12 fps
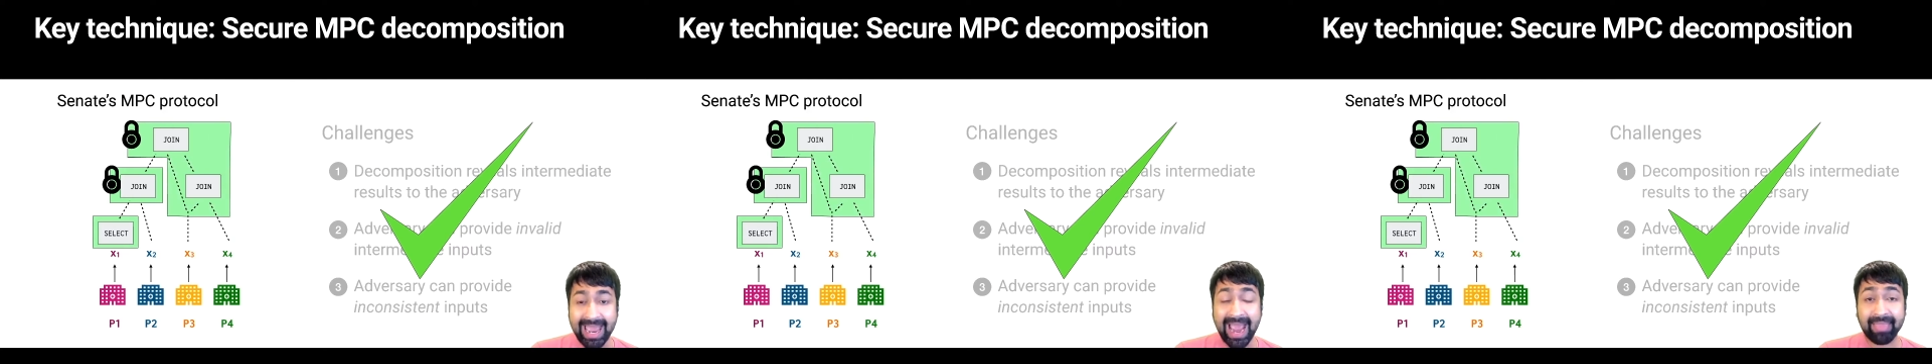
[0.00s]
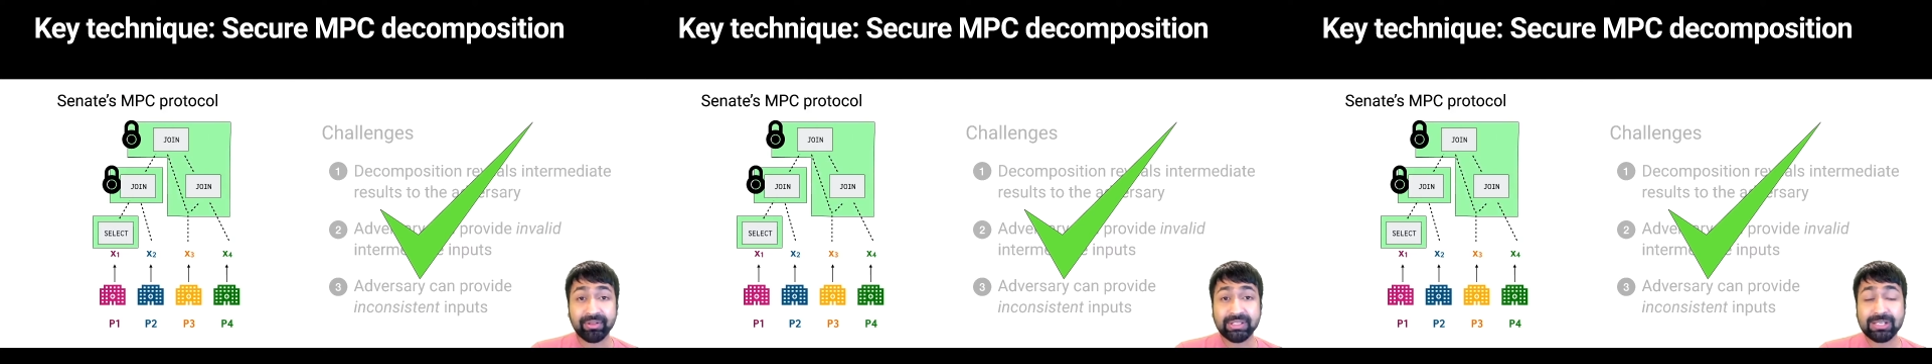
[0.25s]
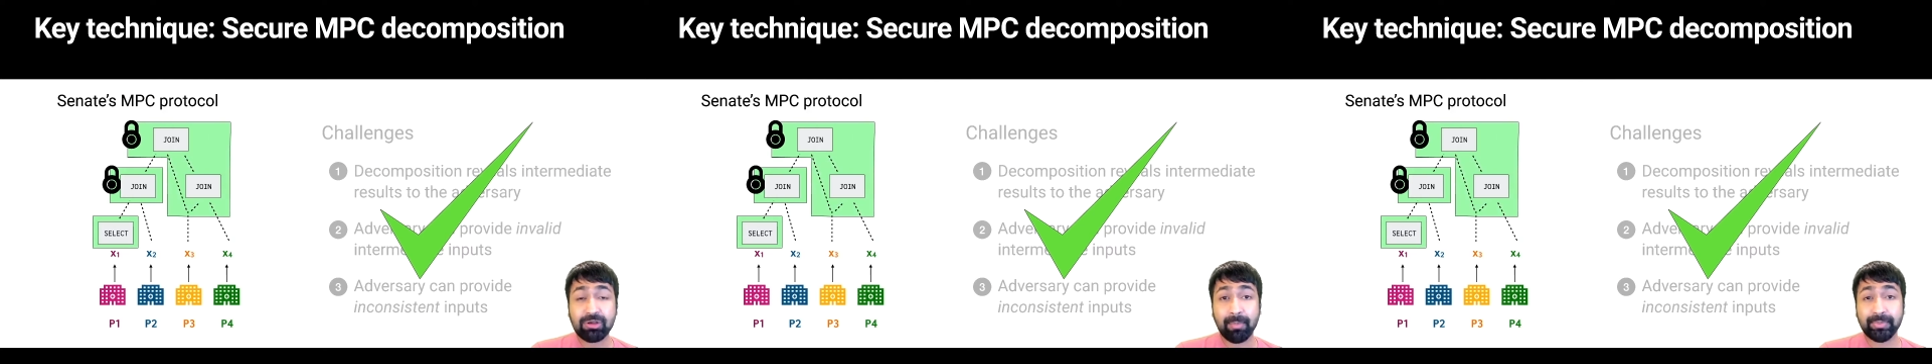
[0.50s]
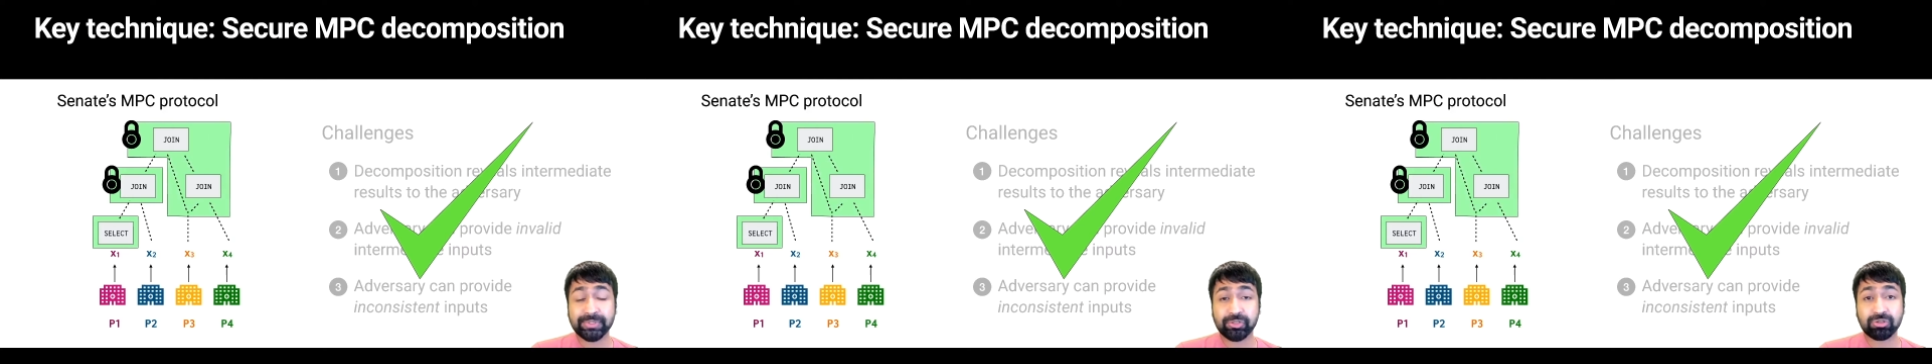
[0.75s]
and the
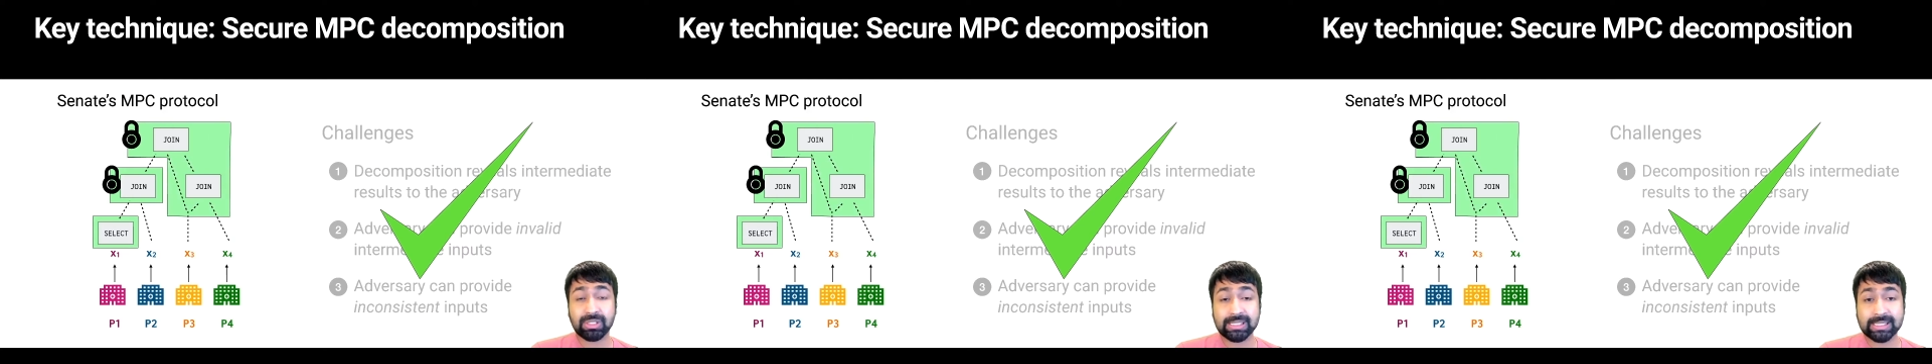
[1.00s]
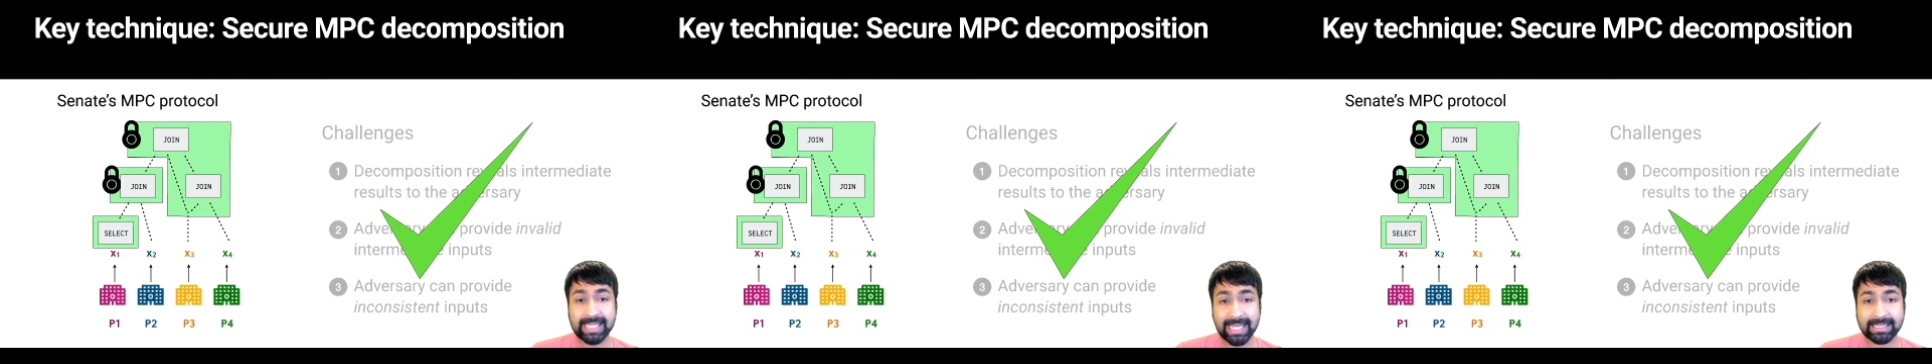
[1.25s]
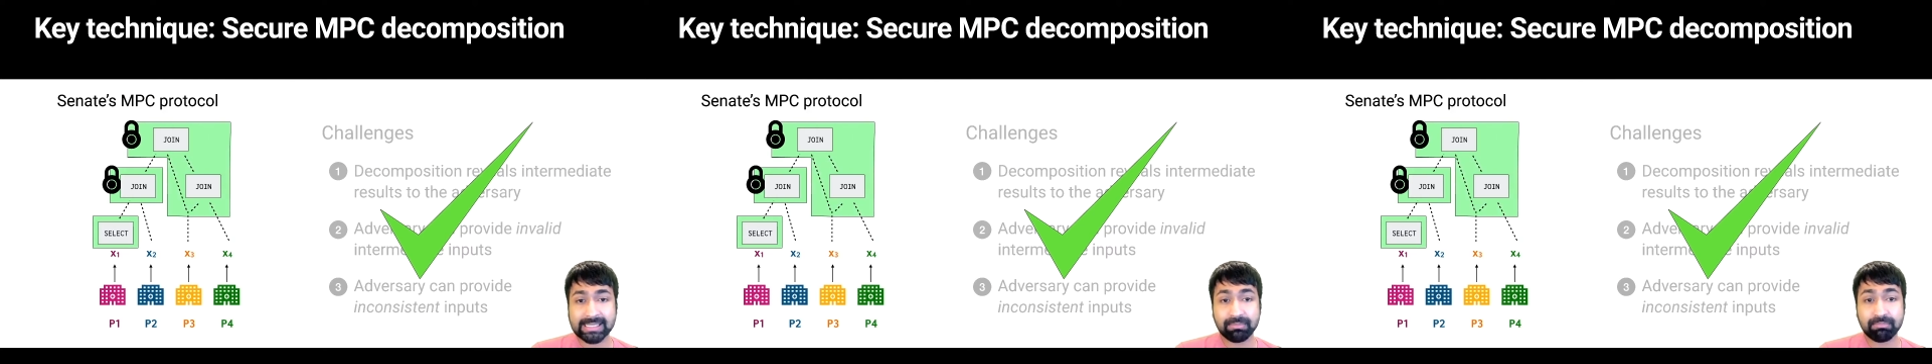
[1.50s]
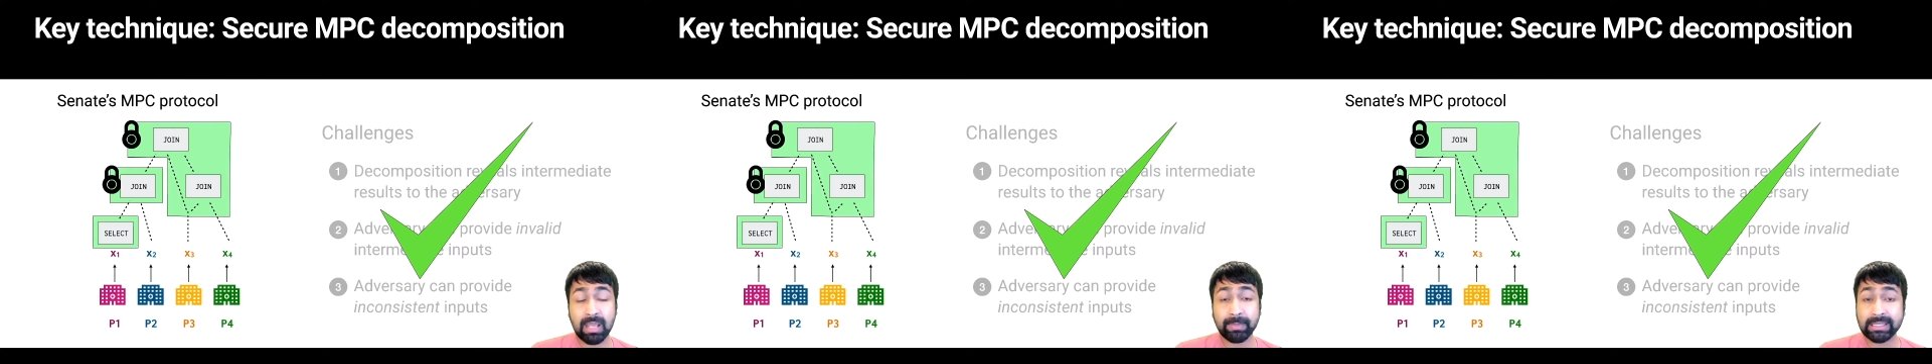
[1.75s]
decomposition in Senet
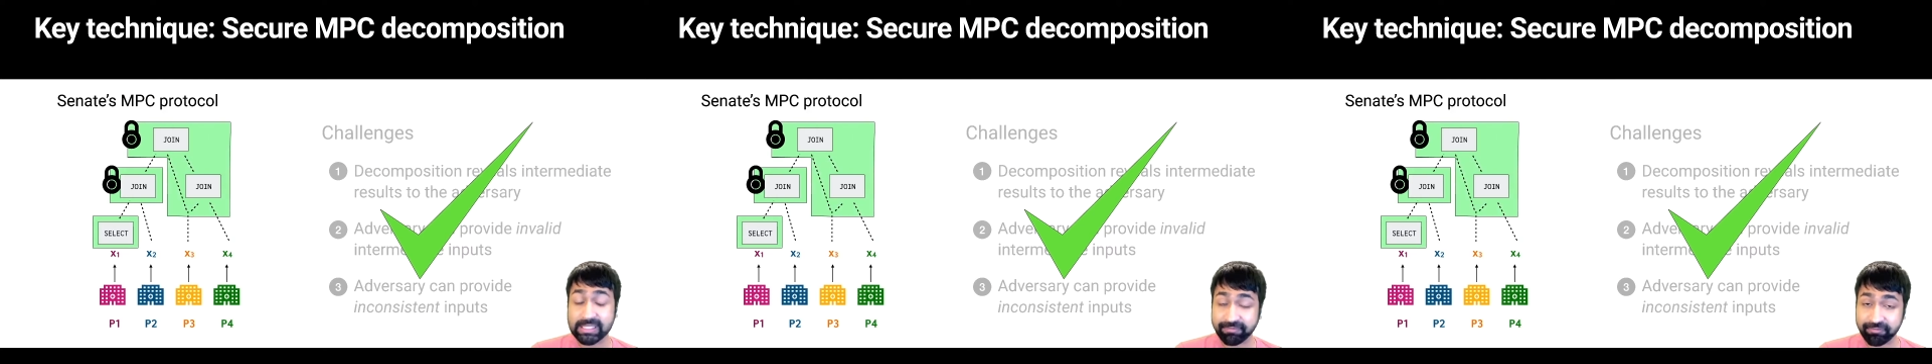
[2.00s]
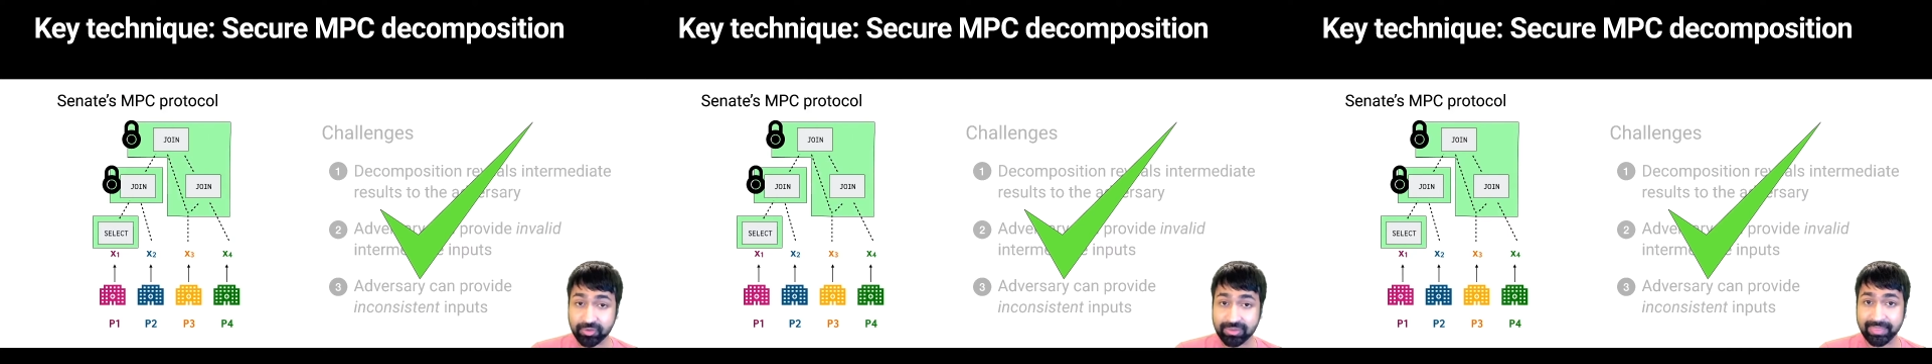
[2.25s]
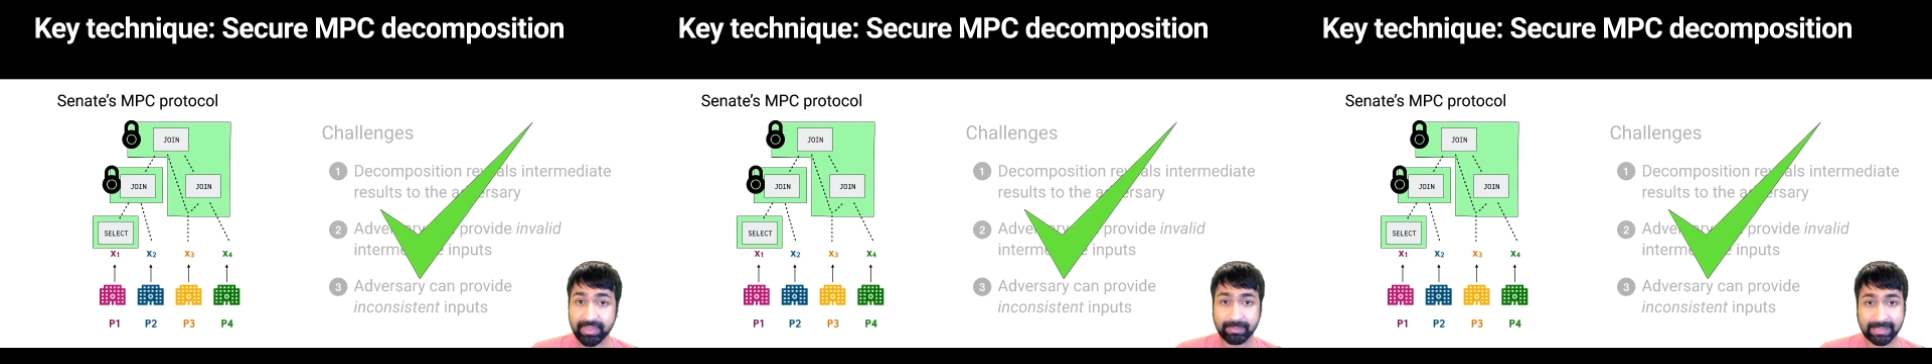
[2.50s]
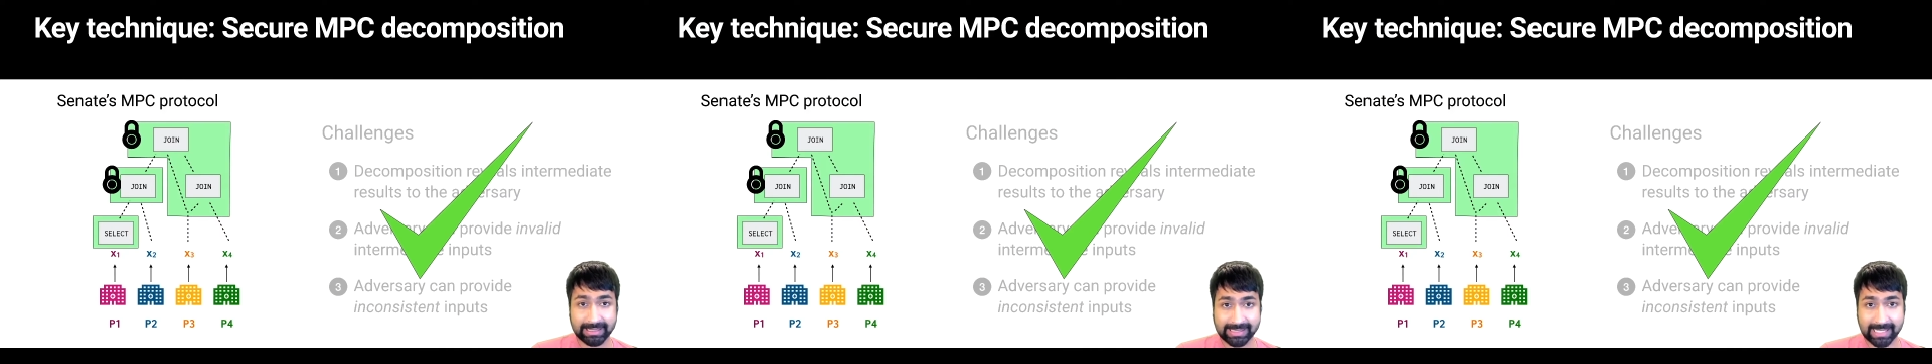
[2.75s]
may be different than the
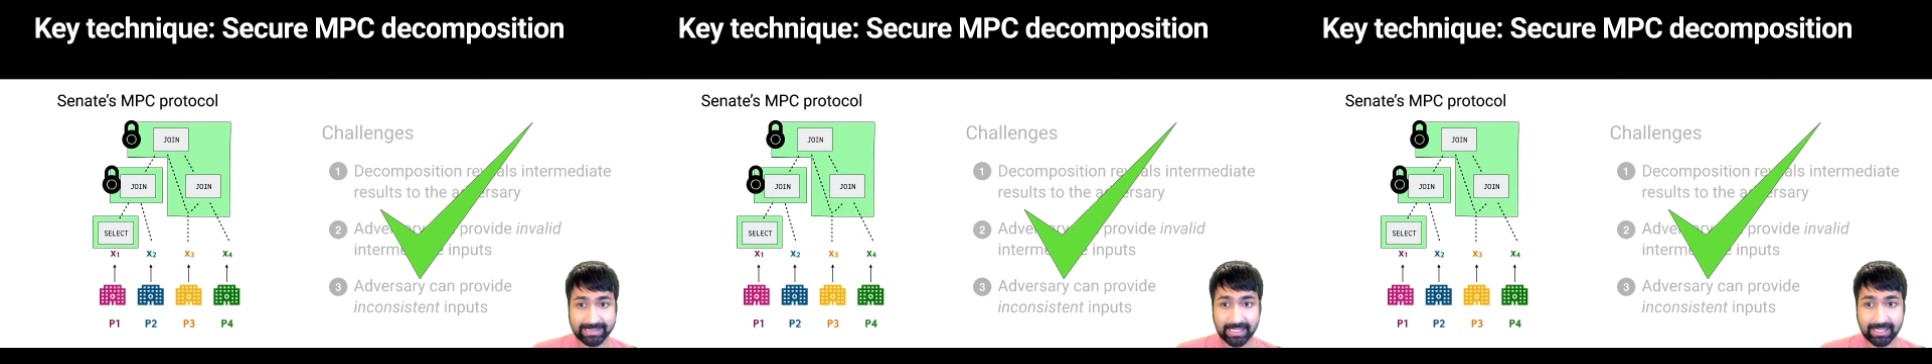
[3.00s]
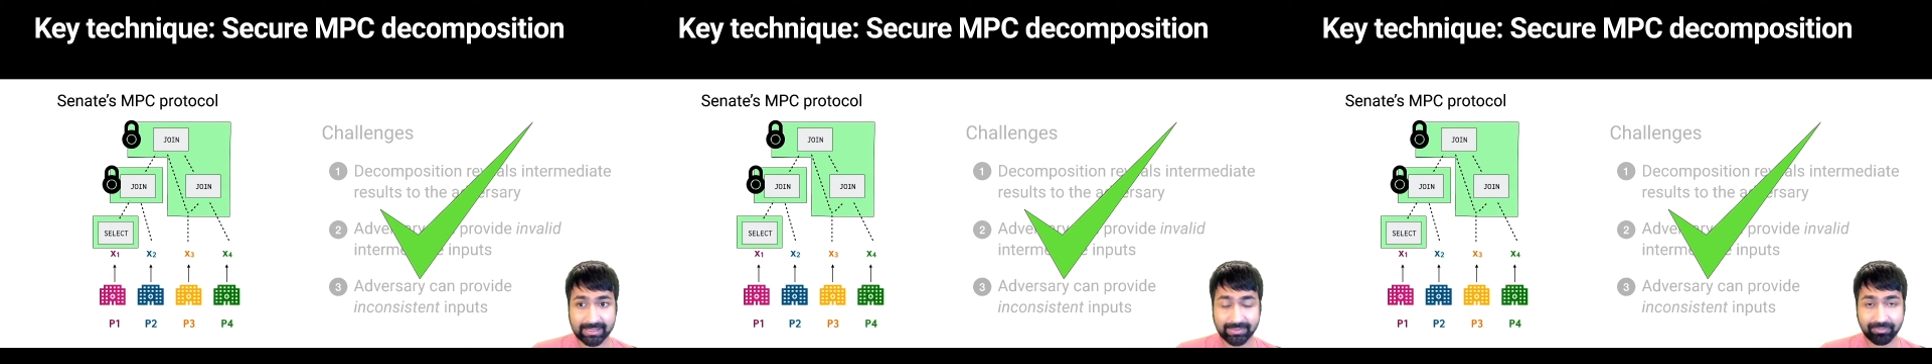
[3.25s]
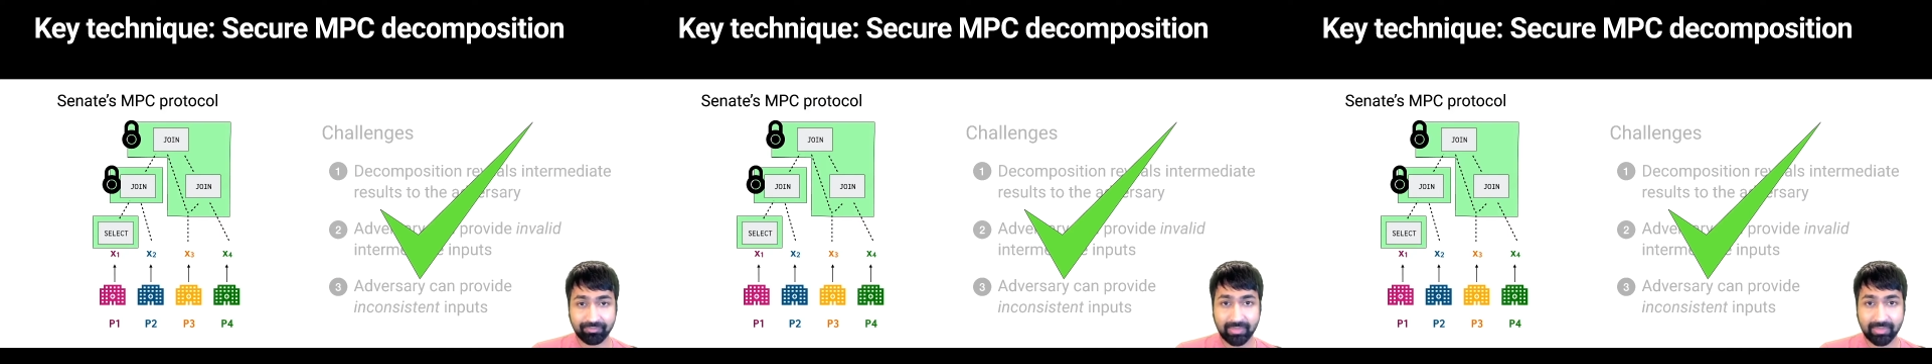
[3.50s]
plaintext case.